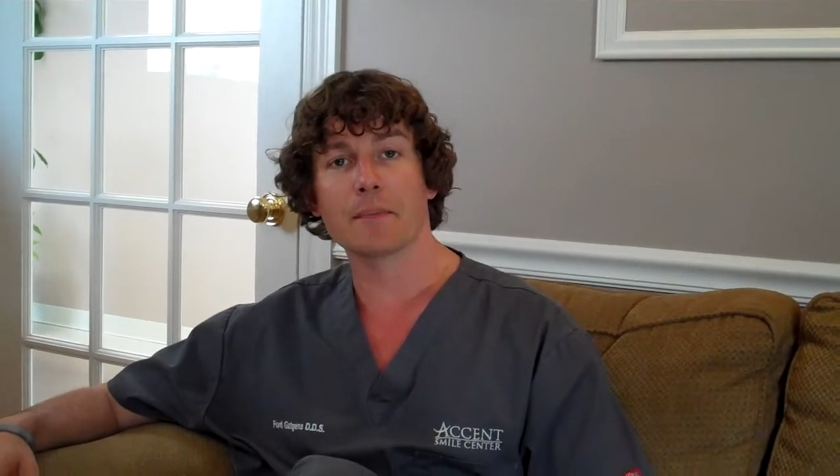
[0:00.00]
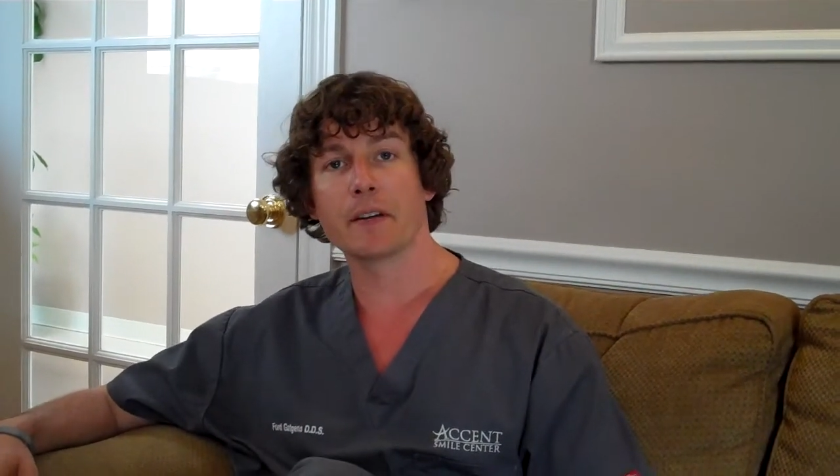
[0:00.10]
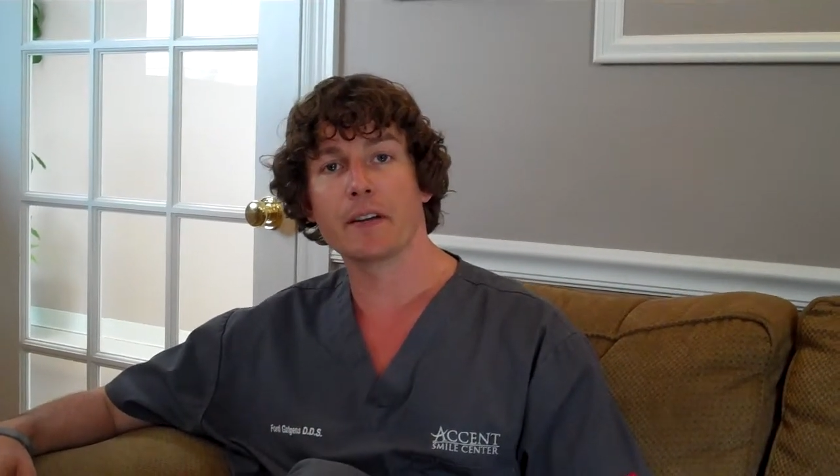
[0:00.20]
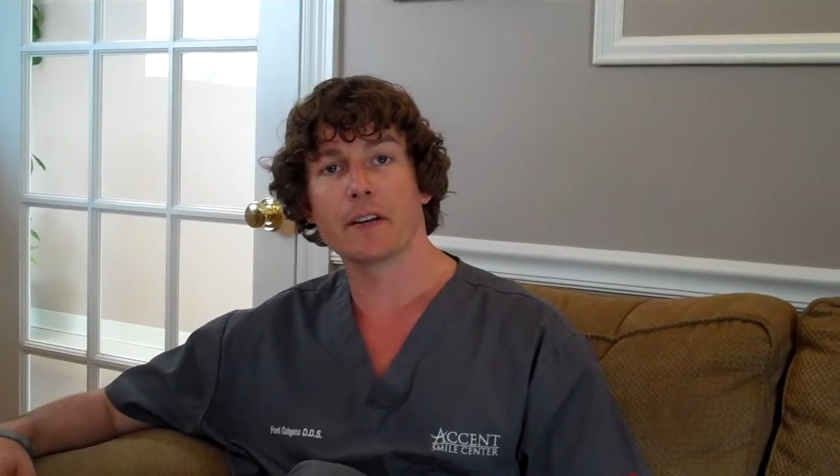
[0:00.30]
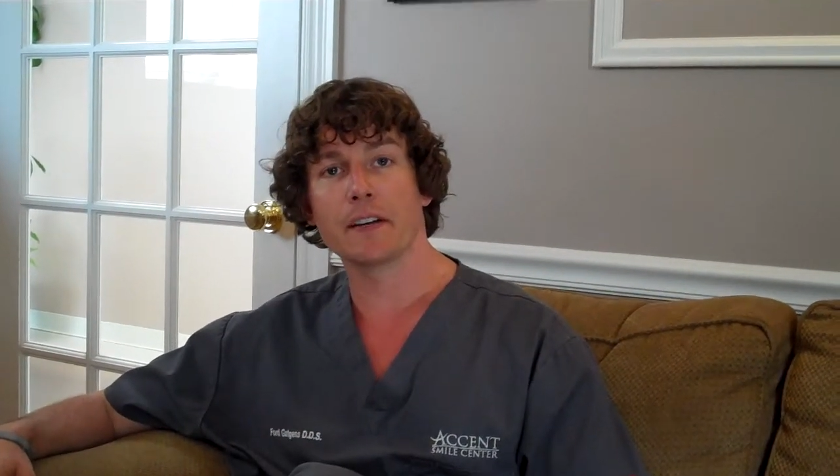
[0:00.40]
I'm
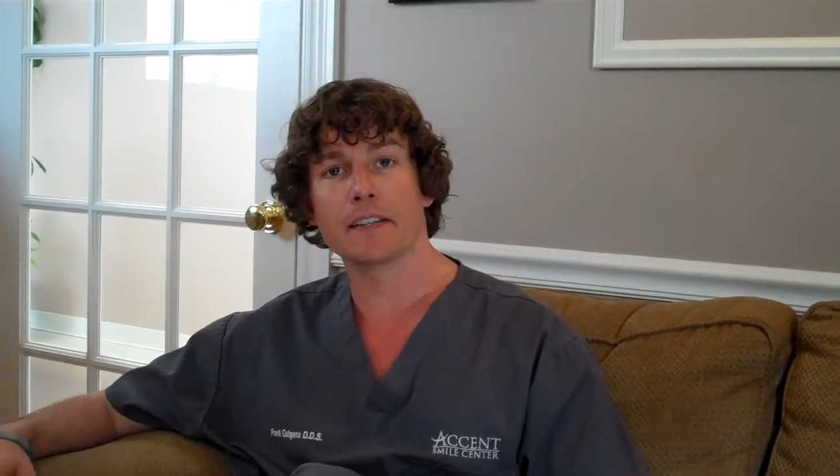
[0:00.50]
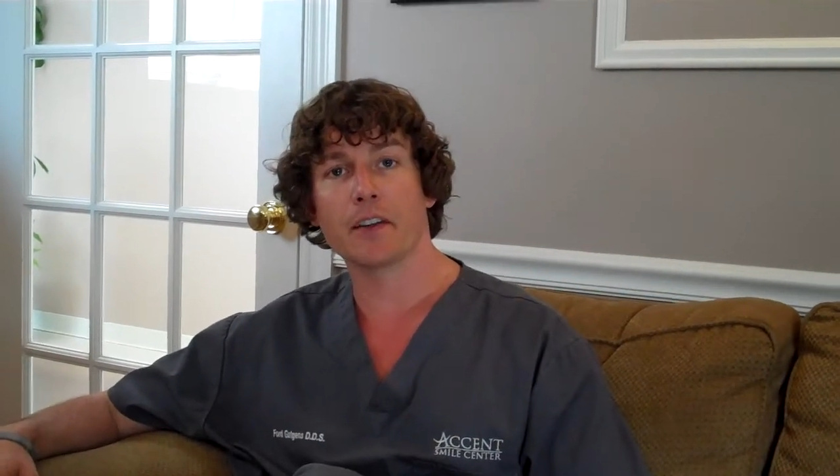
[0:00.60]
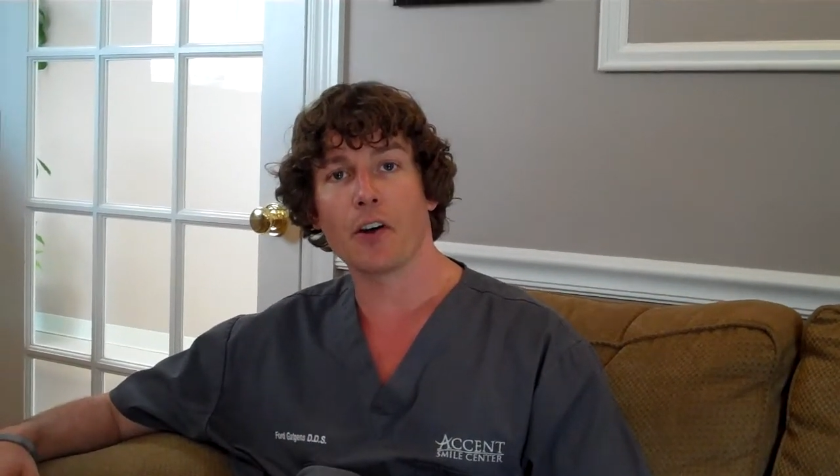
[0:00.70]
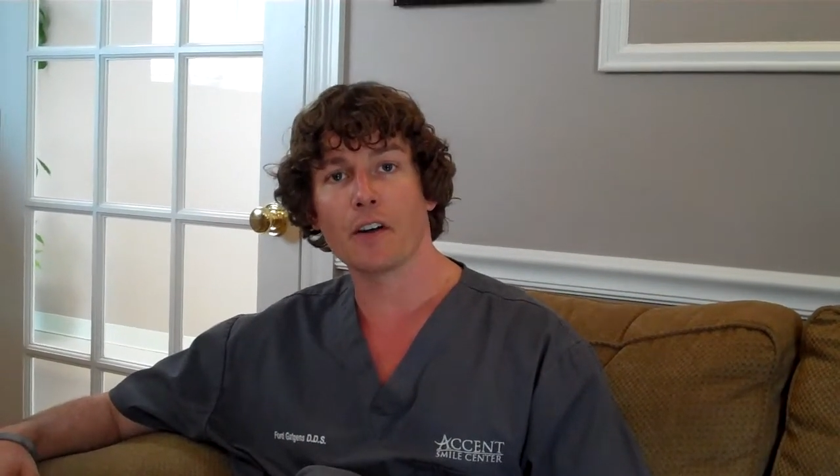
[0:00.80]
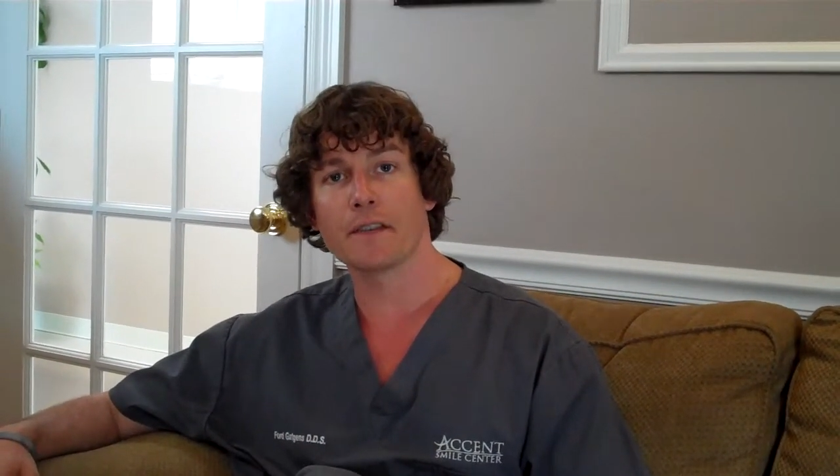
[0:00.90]
here at
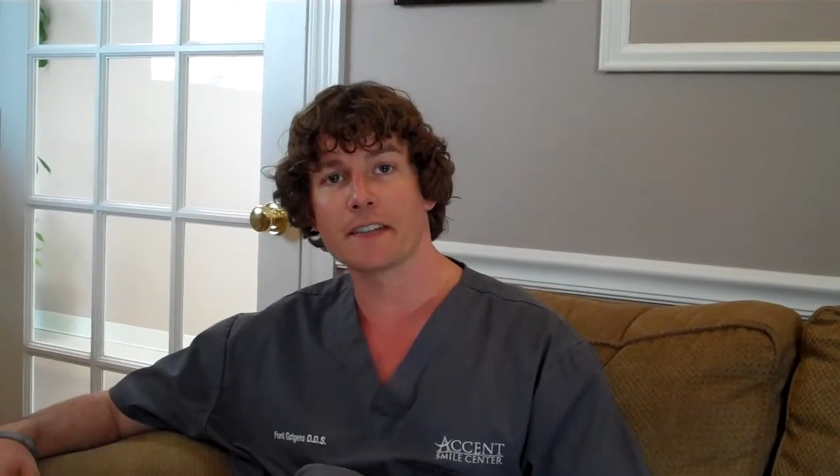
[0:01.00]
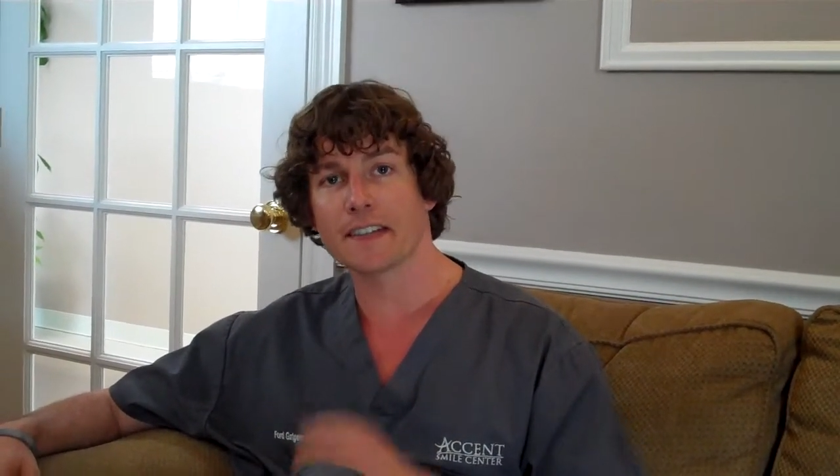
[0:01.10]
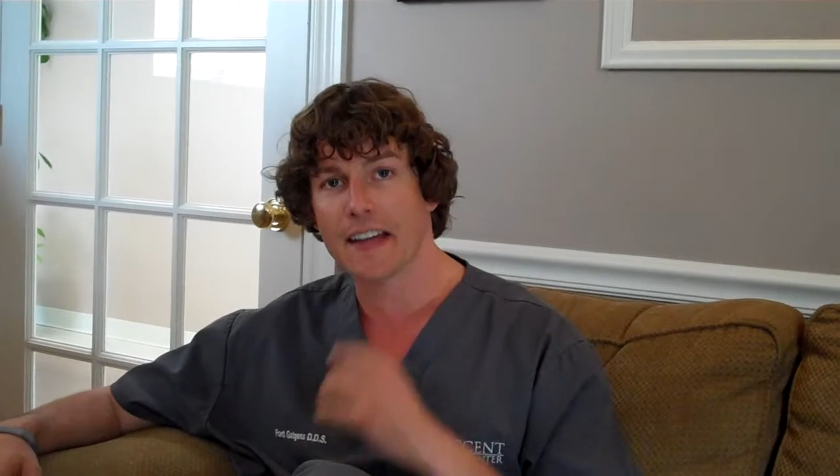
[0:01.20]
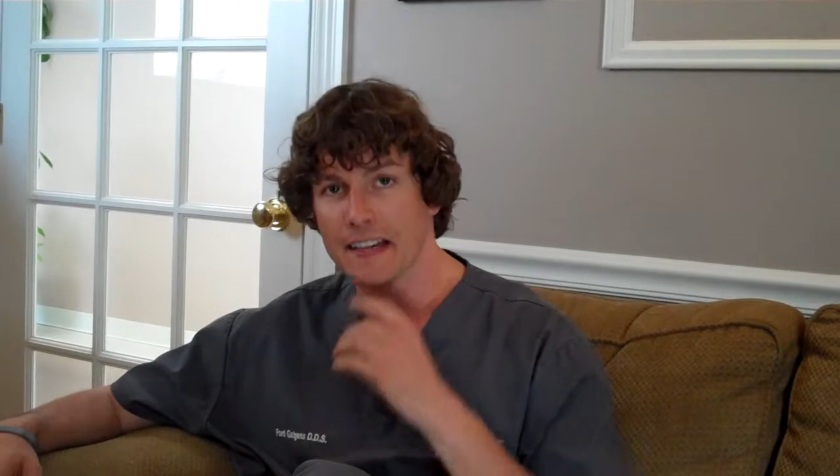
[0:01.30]
the Office